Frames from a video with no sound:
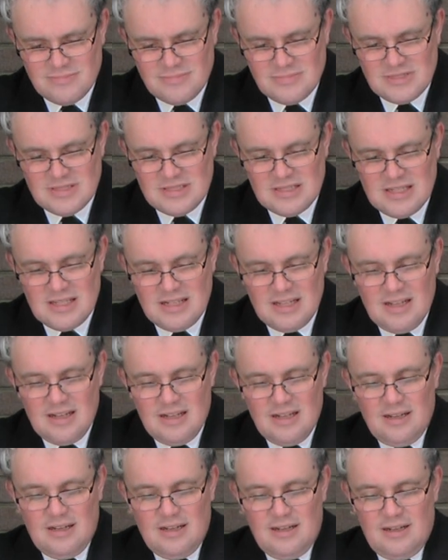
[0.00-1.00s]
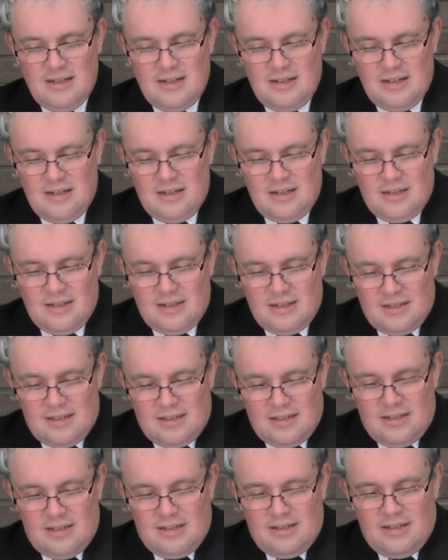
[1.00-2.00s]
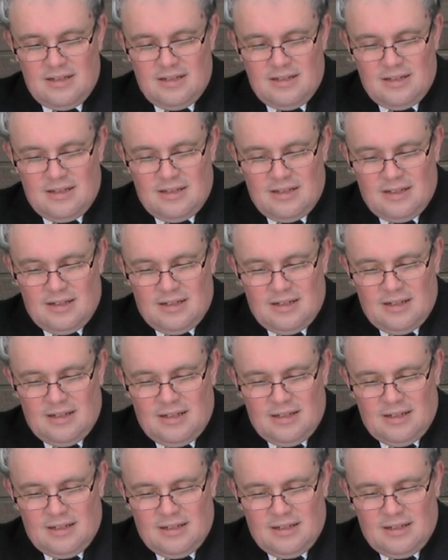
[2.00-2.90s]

(no one is talking)